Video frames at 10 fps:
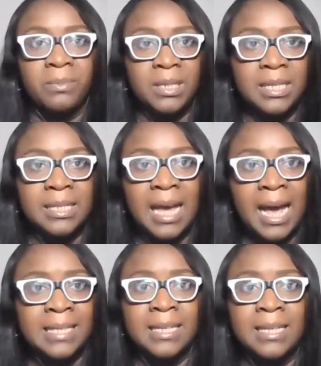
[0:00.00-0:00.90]
from these
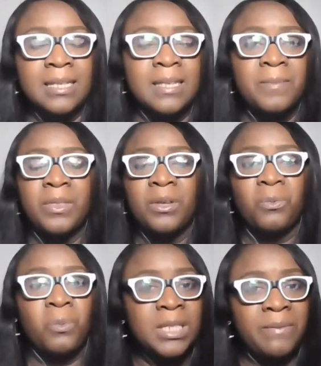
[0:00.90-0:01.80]
guys is
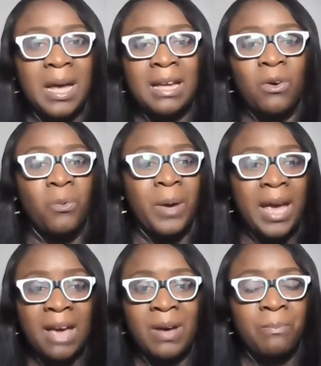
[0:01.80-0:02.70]
whatever or
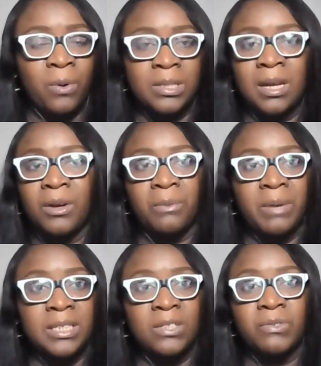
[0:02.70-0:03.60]
wherever portal you're
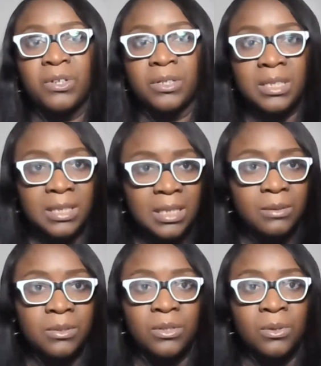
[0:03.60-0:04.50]
registering your
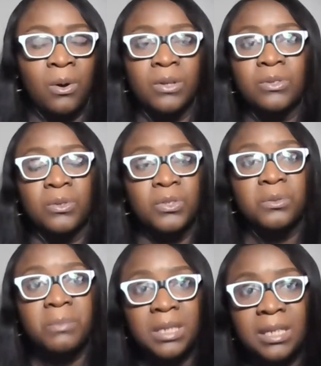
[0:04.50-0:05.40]
details, you know, on
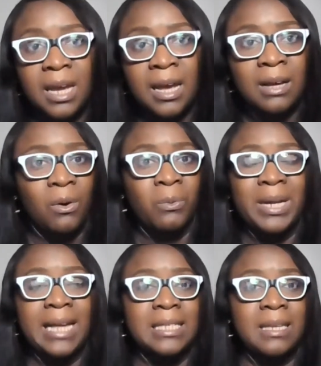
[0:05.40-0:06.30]
social media, or
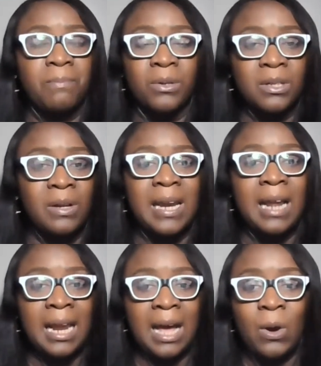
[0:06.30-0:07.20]
whether it's a portal on
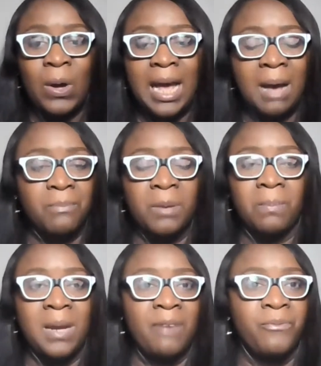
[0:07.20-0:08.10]
an app or
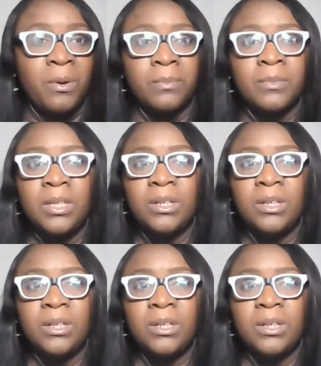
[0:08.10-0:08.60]
a platform,